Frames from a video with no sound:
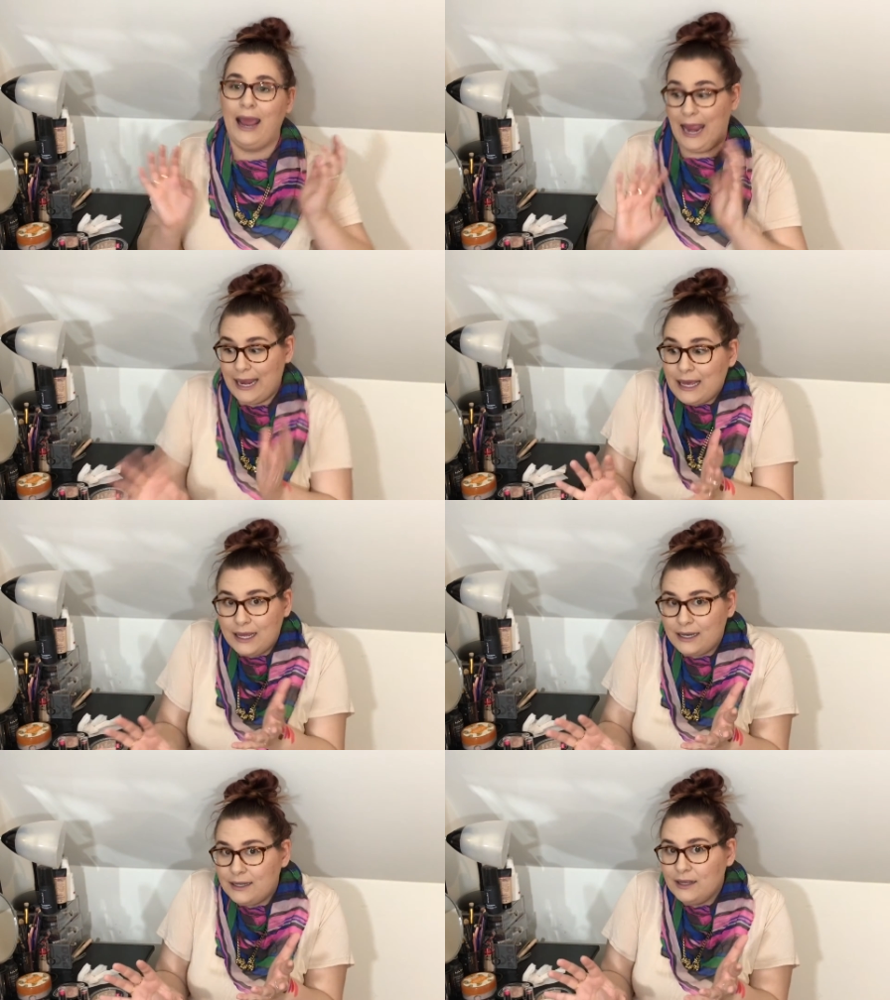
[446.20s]

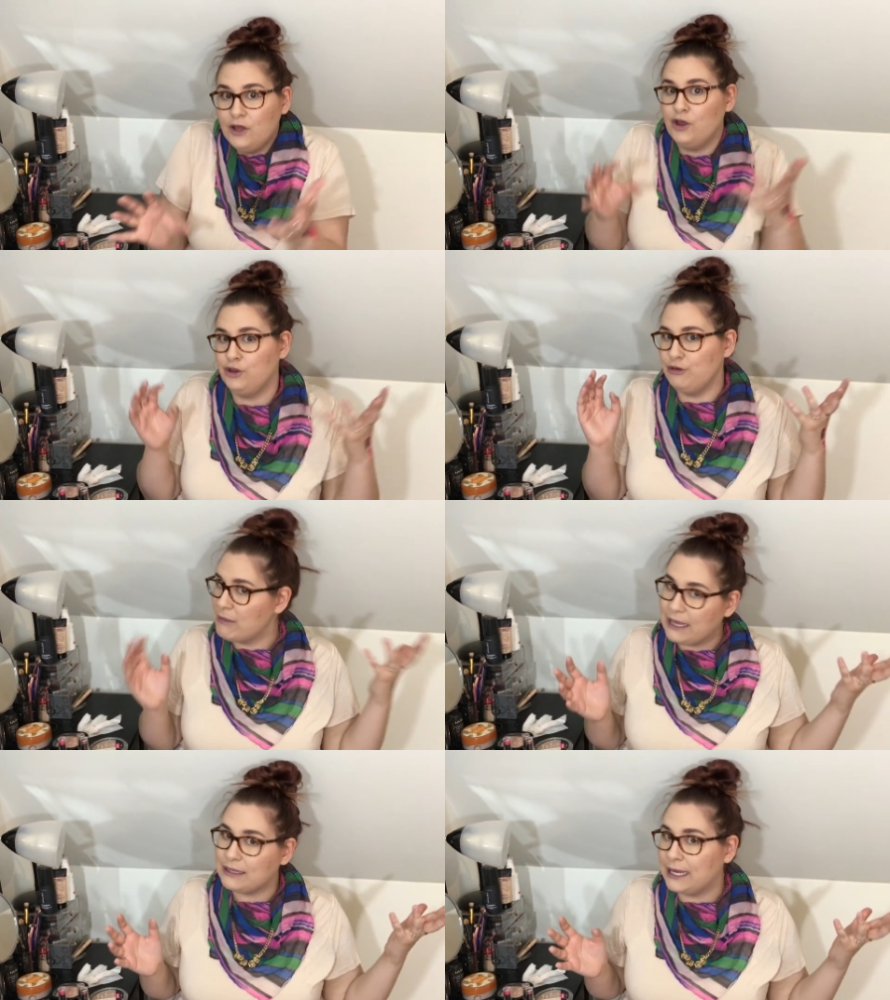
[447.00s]
And you
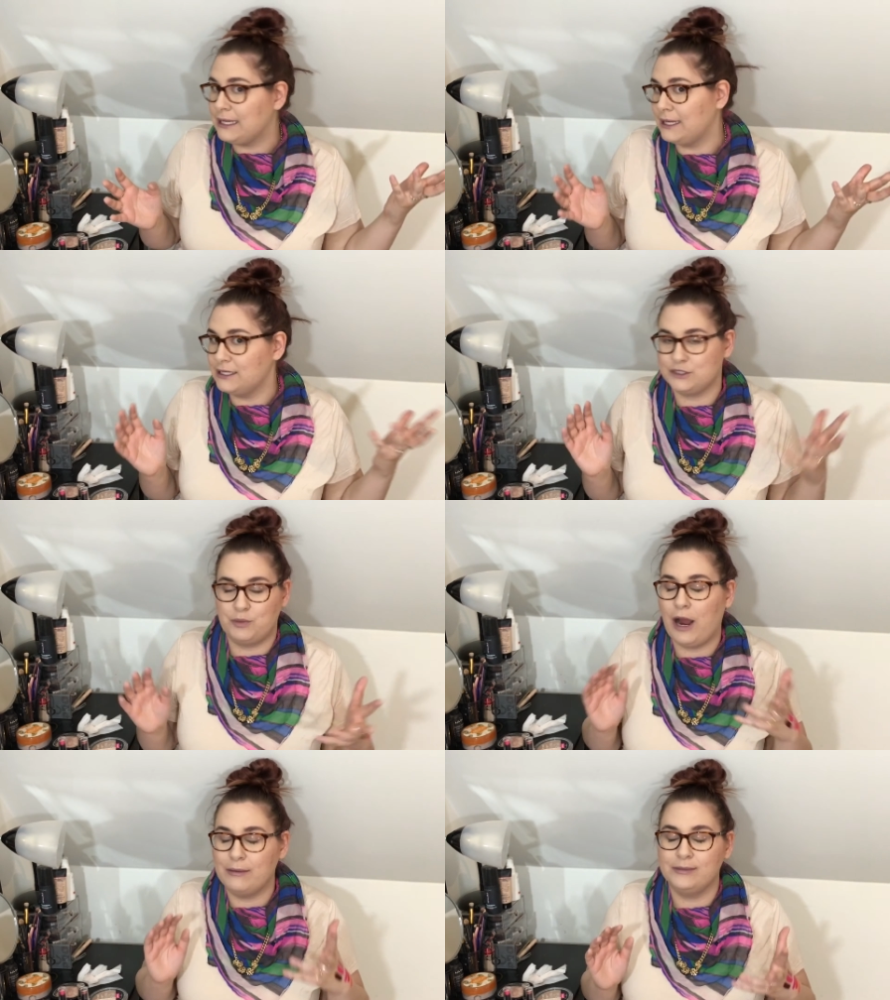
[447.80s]
might like it. It's
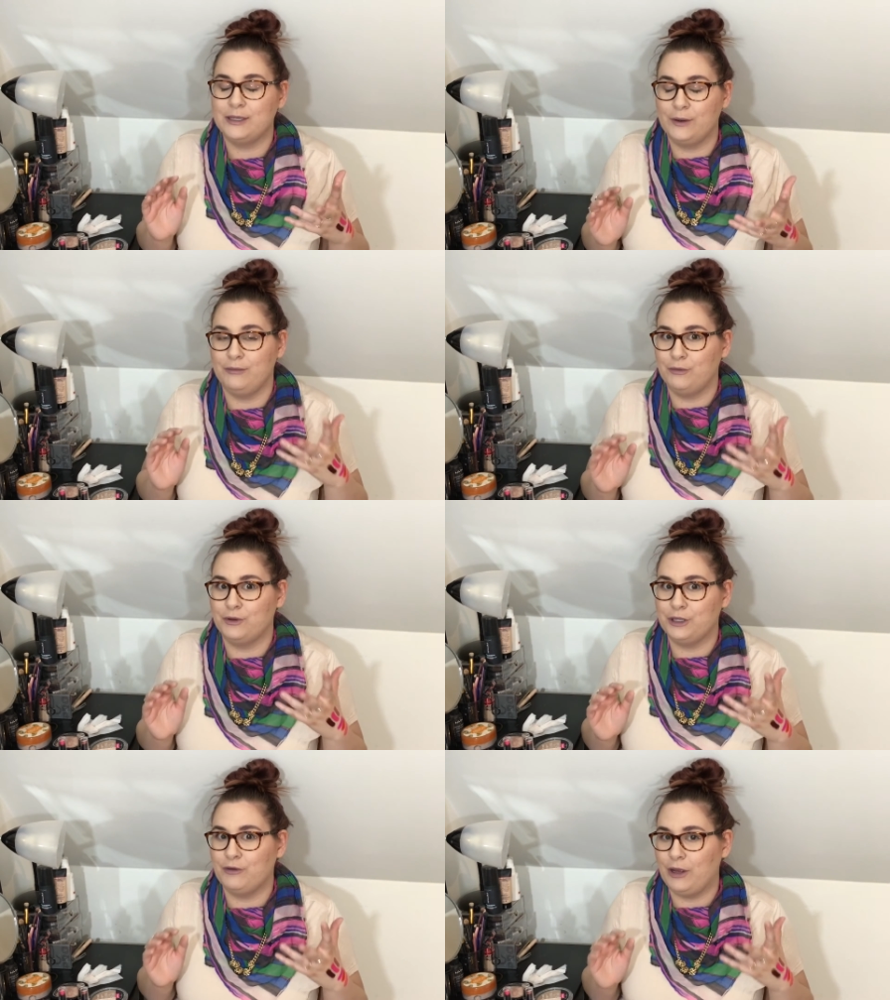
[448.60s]
probably going to be
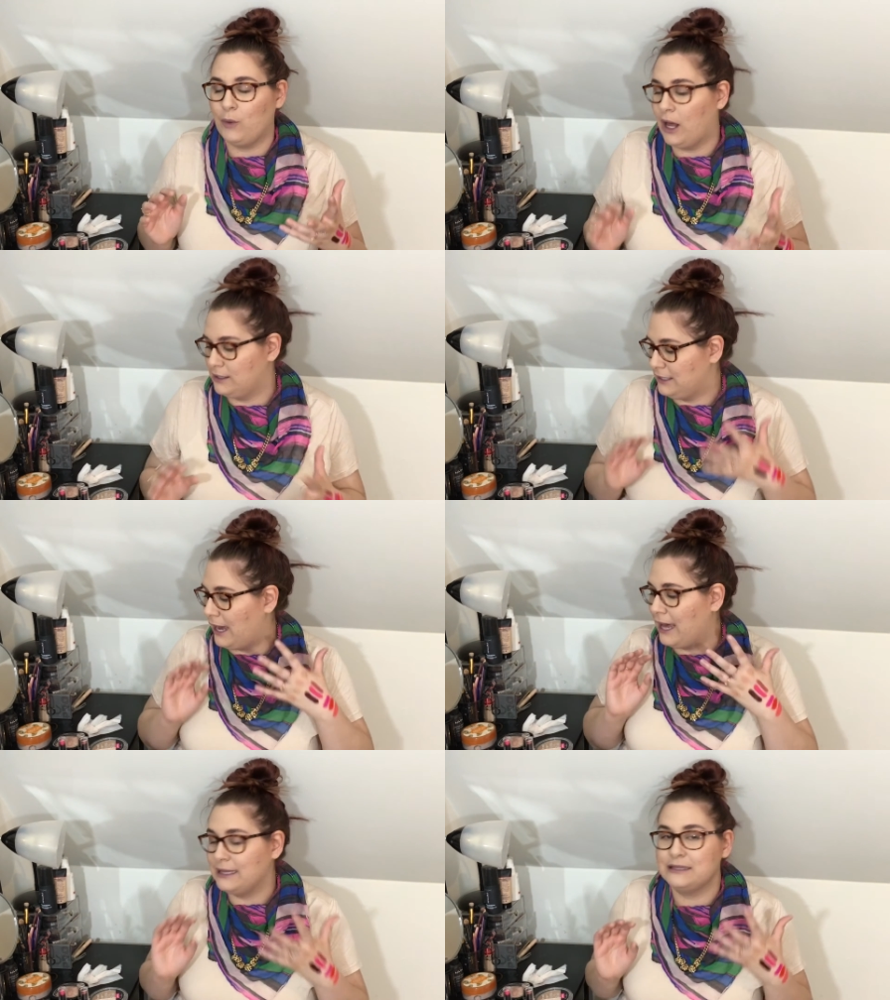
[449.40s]
really great quality.
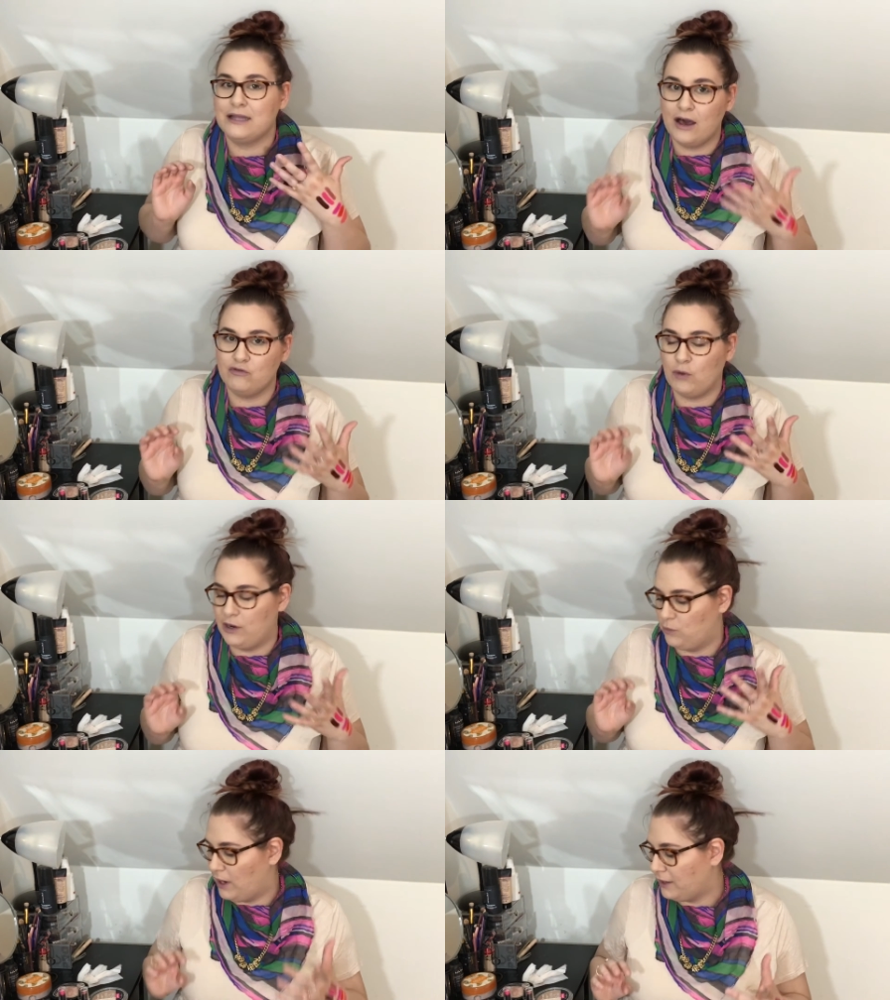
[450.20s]
I love Wet
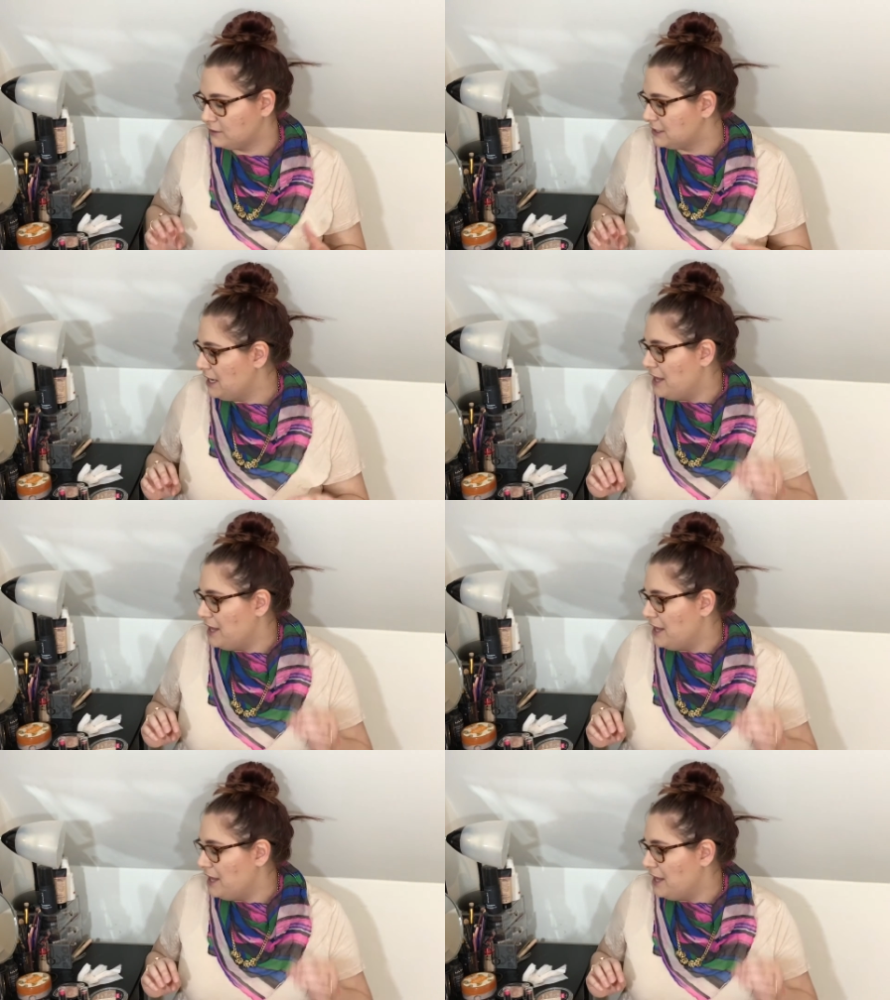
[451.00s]
n Wild.